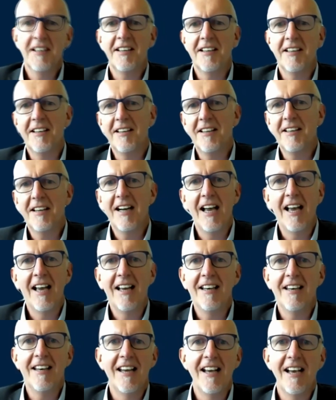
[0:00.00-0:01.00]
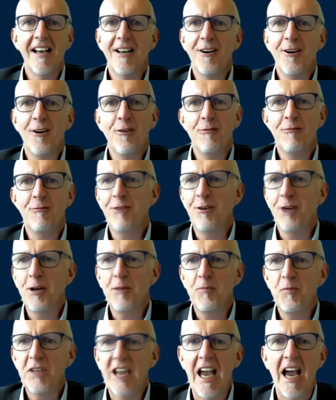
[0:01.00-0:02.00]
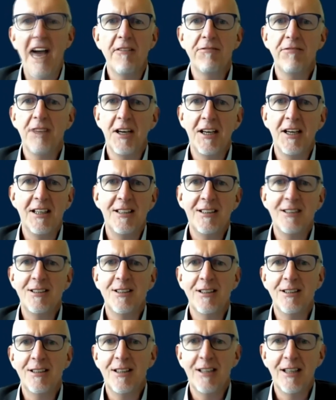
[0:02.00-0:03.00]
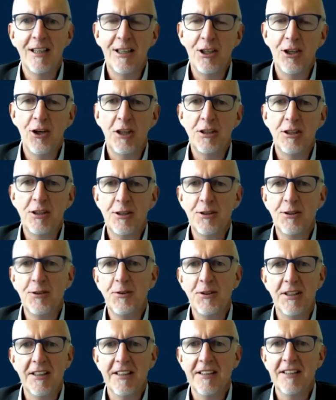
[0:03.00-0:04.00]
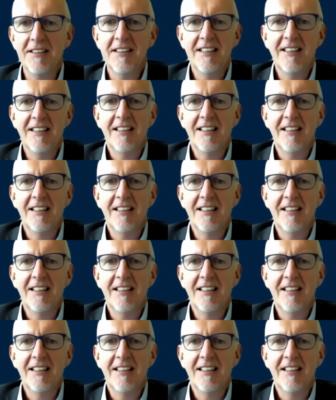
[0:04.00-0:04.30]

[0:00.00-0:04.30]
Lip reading: and out of cafes in Nigeria,